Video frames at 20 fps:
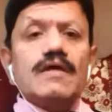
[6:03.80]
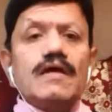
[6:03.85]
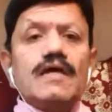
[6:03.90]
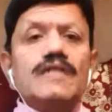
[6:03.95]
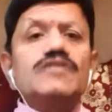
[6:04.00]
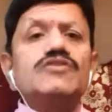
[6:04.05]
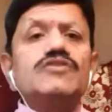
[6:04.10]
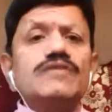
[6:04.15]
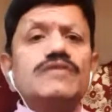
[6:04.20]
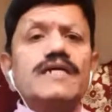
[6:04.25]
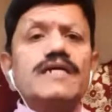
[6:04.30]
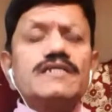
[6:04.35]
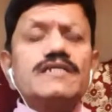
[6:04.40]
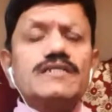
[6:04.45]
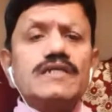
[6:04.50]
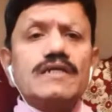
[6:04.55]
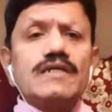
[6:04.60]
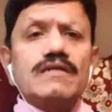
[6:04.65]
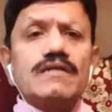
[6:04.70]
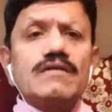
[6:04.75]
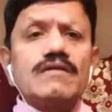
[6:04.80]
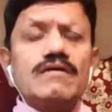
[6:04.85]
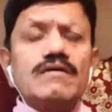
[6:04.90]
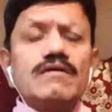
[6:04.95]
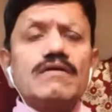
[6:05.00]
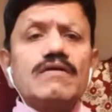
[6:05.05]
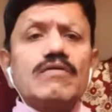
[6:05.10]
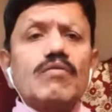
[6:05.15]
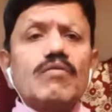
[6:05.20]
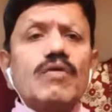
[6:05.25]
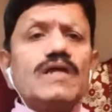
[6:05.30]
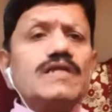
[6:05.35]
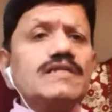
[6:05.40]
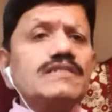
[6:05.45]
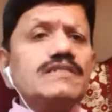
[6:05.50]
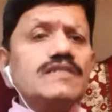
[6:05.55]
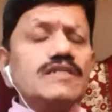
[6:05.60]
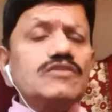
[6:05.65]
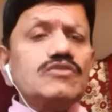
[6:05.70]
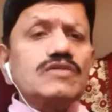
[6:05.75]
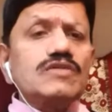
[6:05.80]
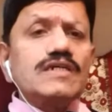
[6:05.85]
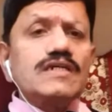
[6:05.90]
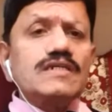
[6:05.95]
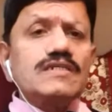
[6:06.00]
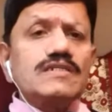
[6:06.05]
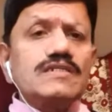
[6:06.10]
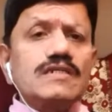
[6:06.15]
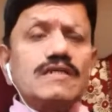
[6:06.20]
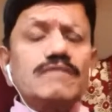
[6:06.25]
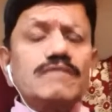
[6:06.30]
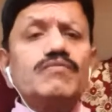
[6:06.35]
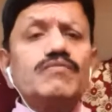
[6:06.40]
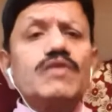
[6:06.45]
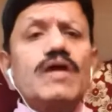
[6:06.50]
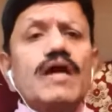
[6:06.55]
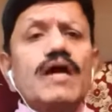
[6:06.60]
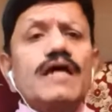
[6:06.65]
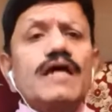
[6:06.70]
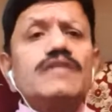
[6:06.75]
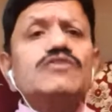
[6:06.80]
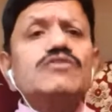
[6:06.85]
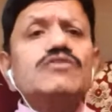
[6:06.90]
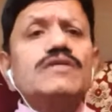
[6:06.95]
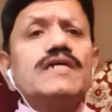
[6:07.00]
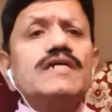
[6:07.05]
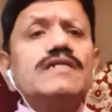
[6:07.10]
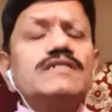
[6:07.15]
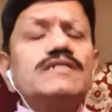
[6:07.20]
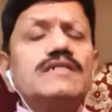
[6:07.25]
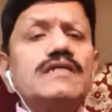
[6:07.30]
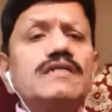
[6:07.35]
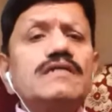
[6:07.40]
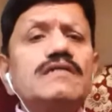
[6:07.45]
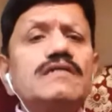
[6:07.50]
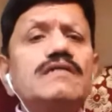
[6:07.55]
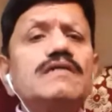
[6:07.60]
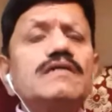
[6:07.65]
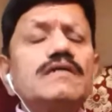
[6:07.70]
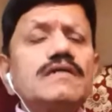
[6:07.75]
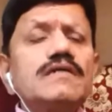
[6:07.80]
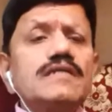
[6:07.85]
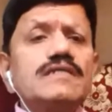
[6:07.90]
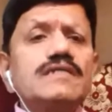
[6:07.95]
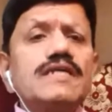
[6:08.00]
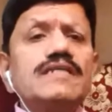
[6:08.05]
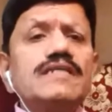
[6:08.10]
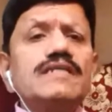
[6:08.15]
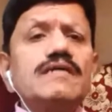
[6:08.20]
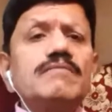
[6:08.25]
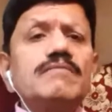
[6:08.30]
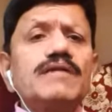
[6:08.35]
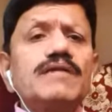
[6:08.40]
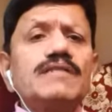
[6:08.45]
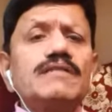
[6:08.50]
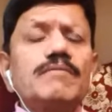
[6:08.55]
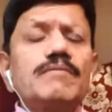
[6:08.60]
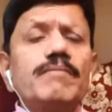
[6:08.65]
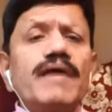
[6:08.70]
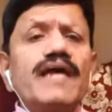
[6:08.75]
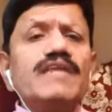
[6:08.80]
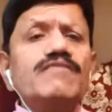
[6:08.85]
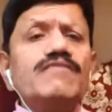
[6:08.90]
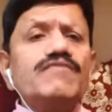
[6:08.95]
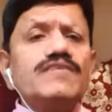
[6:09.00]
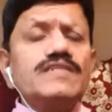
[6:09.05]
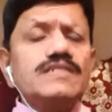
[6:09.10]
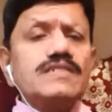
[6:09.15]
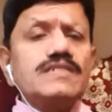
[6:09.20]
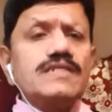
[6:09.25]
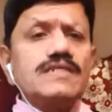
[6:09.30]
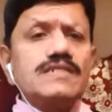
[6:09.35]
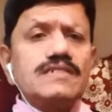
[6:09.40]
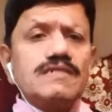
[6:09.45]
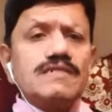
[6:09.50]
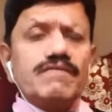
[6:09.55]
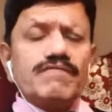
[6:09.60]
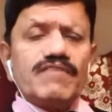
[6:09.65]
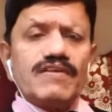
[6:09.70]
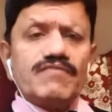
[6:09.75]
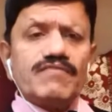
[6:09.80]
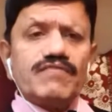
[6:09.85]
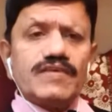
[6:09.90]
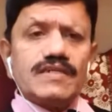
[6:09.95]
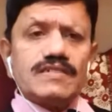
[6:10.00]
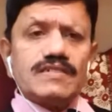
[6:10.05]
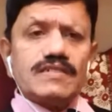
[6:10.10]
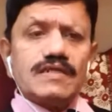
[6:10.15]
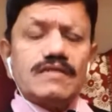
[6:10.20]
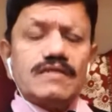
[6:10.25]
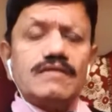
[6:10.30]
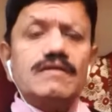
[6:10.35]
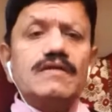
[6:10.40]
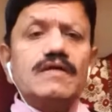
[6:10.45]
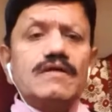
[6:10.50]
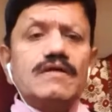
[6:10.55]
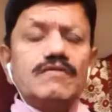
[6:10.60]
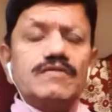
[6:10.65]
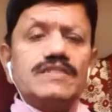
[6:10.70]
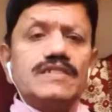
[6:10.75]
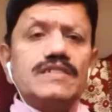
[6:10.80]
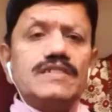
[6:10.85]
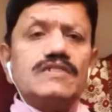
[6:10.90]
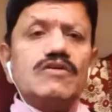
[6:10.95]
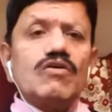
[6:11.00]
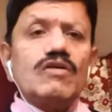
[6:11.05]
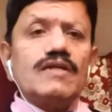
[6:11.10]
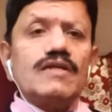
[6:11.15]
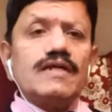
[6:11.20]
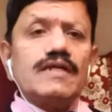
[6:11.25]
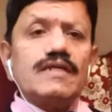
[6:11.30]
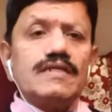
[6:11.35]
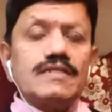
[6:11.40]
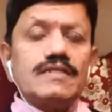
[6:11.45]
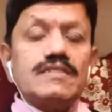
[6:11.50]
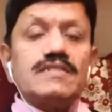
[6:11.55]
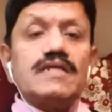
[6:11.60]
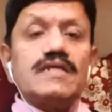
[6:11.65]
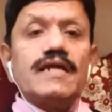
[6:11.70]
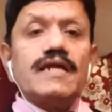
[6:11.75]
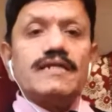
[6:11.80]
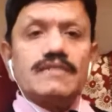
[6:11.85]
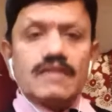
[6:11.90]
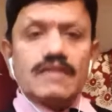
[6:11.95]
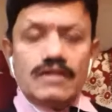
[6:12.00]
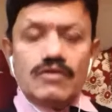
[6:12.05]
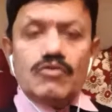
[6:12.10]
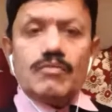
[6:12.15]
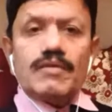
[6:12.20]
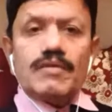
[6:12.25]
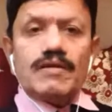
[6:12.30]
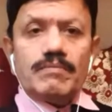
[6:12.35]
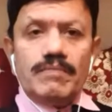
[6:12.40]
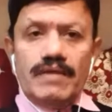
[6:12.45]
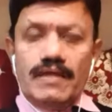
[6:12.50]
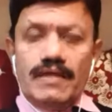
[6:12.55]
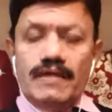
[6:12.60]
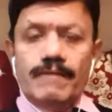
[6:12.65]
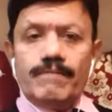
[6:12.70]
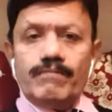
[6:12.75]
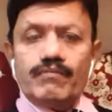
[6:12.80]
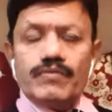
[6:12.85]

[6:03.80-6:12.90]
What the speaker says: Education. What is education? Education is nothing but the manifestation of perfection which is already inside the human being.